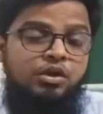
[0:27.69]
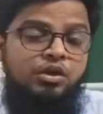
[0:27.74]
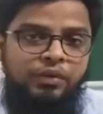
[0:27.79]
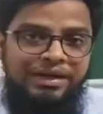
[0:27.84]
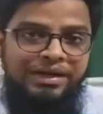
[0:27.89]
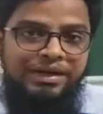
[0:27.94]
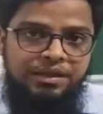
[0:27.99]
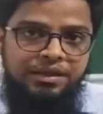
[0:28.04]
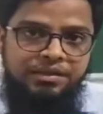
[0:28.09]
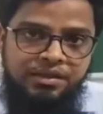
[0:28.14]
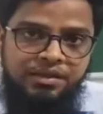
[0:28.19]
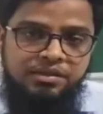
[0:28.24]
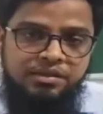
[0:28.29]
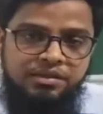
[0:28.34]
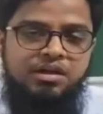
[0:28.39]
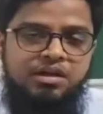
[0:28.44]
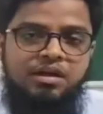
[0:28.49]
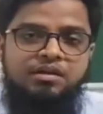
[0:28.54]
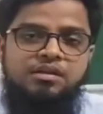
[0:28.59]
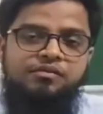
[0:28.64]

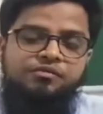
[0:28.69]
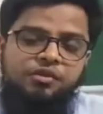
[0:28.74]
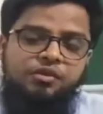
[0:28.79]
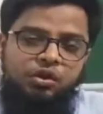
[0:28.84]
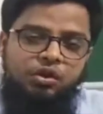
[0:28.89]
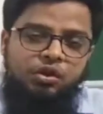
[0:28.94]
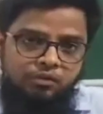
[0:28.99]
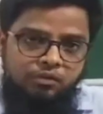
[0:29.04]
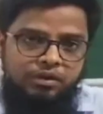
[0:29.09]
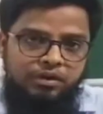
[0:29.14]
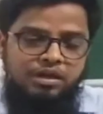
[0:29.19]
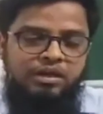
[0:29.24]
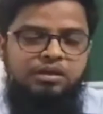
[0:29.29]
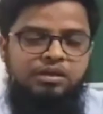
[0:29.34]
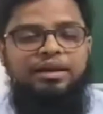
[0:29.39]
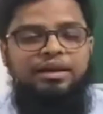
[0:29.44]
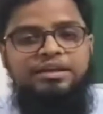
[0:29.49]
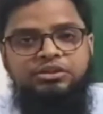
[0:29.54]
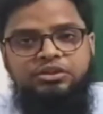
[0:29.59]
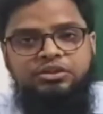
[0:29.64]
twenty-six hours of theory
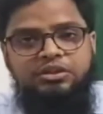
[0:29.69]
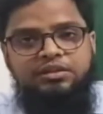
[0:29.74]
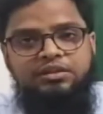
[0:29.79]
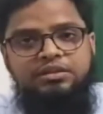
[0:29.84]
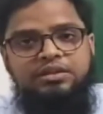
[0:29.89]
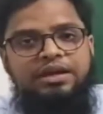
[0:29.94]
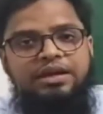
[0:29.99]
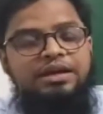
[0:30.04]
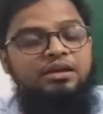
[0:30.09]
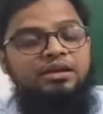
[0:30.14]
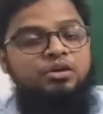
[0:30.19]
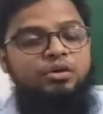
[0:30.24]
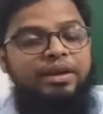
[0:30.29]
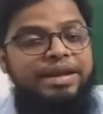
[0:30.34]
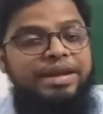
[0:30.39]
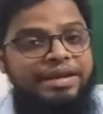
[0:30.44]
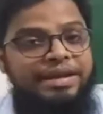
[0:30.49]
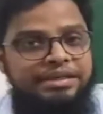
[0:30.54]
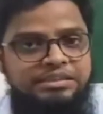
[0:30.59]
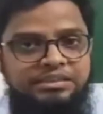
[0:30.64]
lectures, and
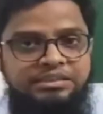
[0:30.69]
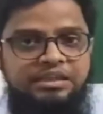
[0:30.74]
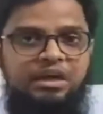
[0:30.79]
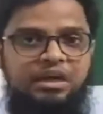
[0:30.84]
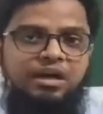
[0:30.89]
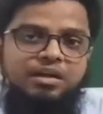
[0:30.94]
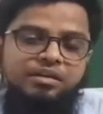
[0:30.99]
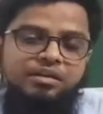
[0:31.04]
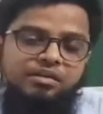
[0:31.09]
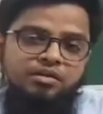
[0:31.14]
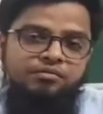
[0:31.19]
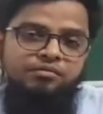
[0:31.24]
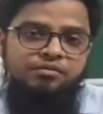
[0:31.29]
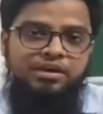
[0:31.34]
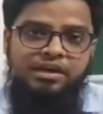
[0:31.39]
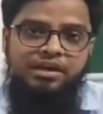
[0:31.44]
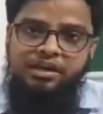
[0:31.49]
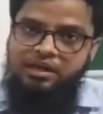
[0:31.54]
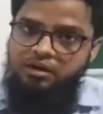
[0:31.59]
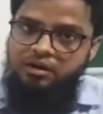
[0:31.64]
eighteen hours of
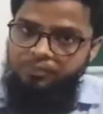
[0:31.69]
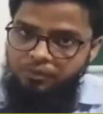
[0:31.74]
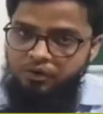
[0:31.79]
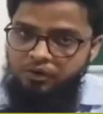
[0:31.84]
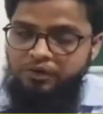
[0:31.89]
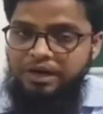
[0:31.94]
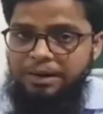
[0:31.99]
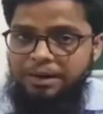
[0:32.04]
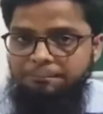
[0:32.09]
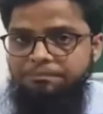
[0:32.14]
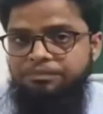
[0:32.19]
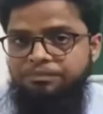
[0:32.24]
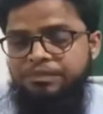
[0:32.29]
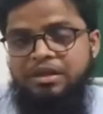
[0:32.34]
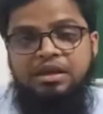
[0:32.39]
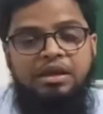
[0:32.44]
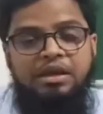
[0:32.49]
clinical program.